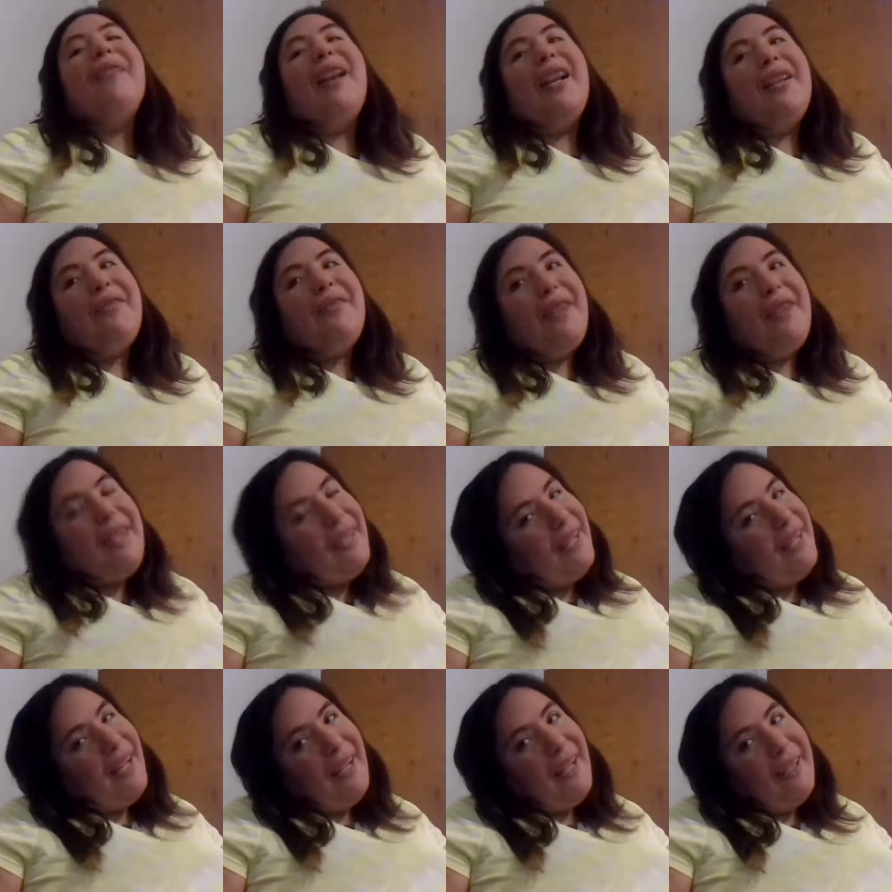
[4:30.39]

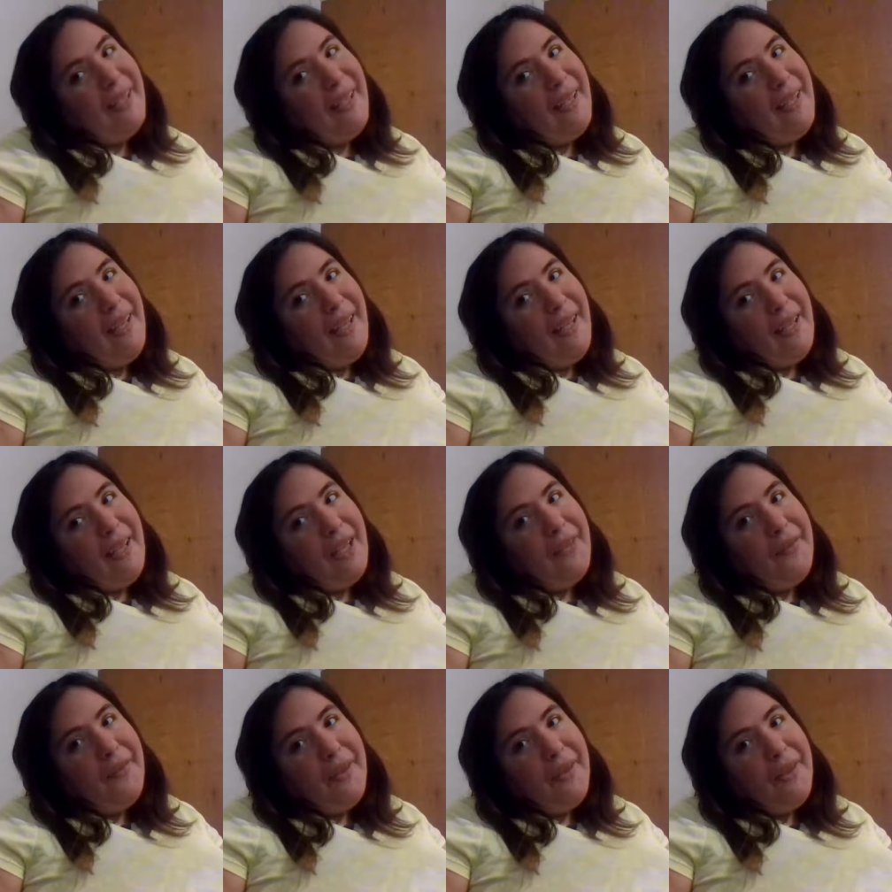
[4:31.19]
Anyways, guys,
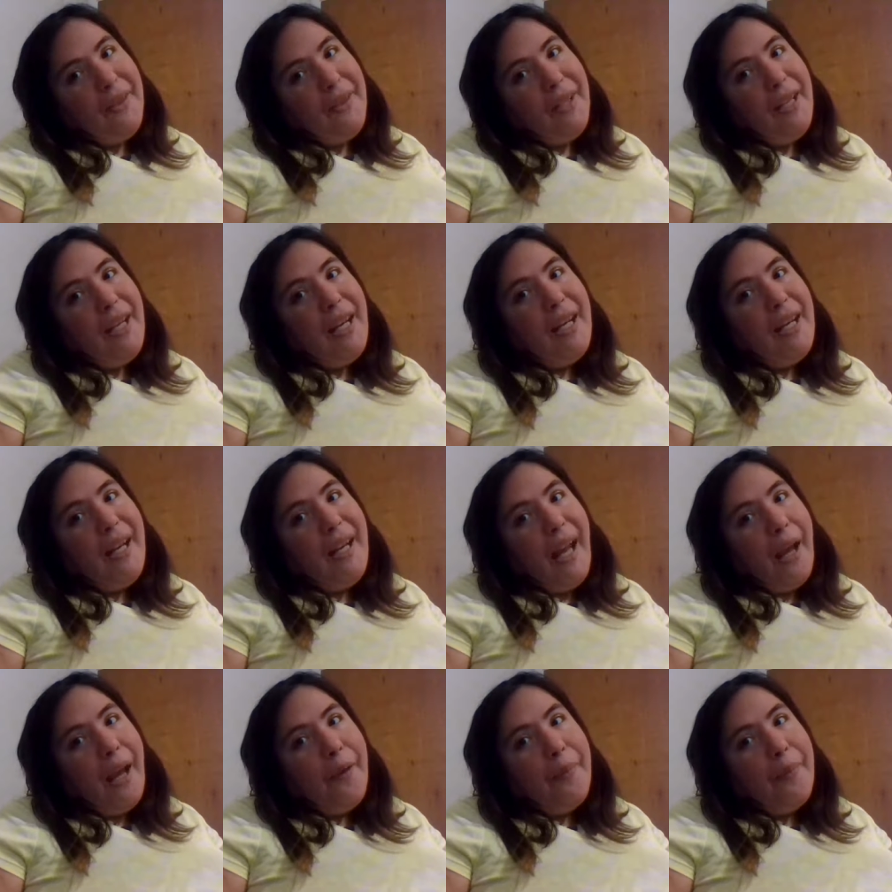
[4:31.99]
thanks for tuning in,
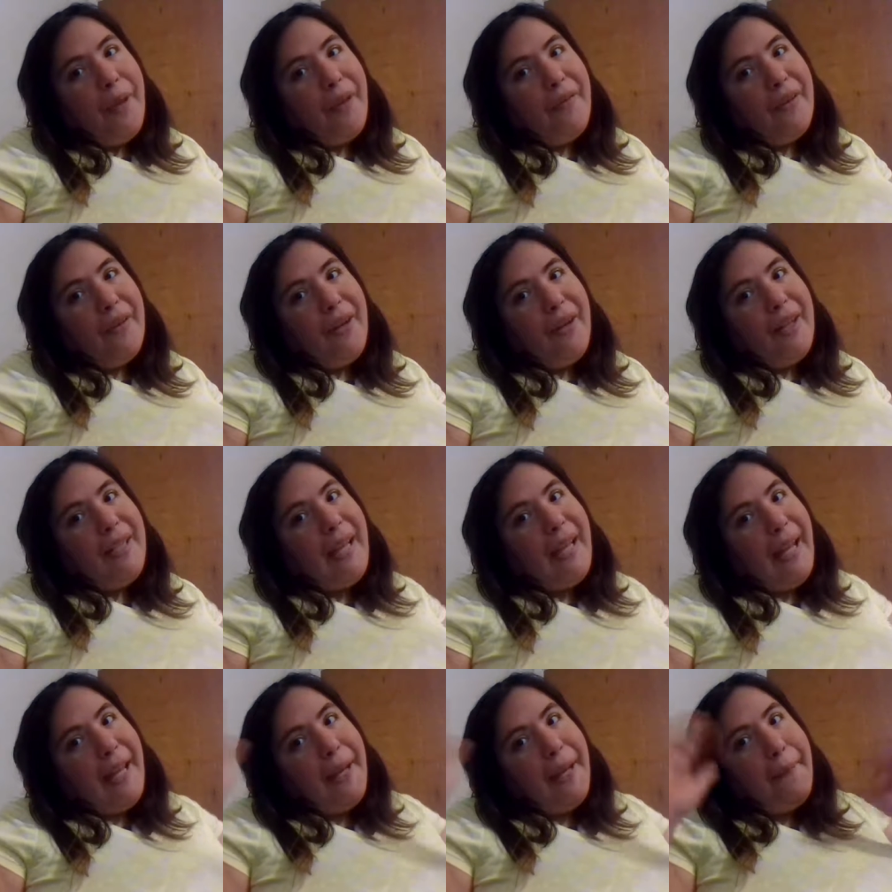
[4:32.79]
and I hope you have a great
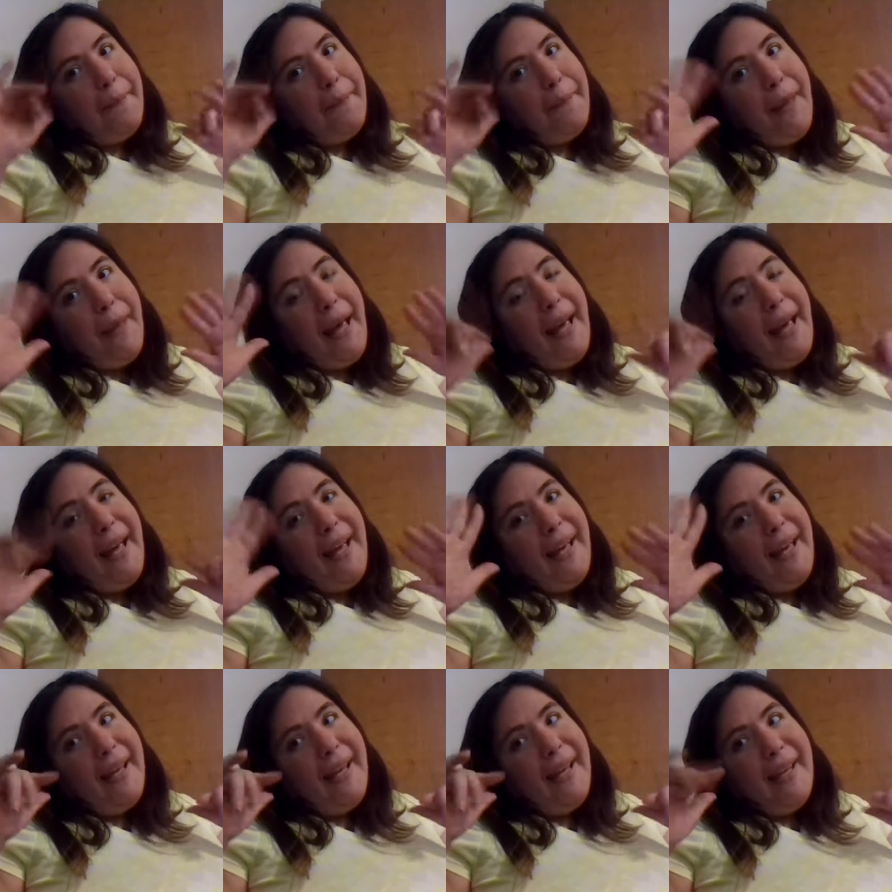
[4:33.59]
day.
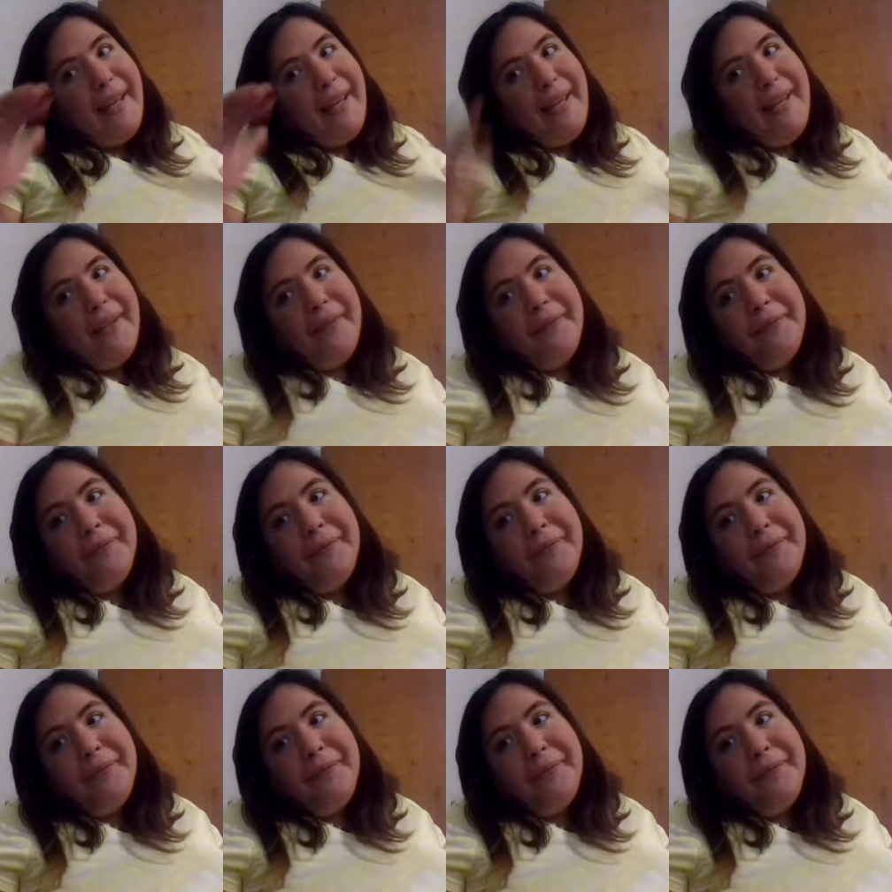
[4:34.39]
Bye.